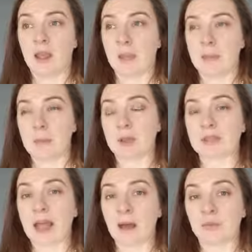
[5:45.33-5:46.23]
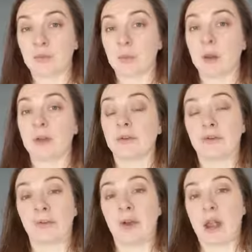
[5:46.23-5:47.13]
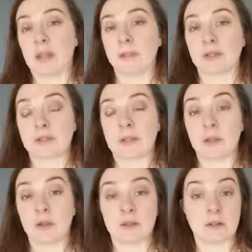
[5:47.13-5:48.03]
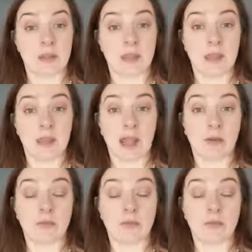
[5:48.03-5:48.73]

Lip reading: and the most helpful one for anybody who's looking at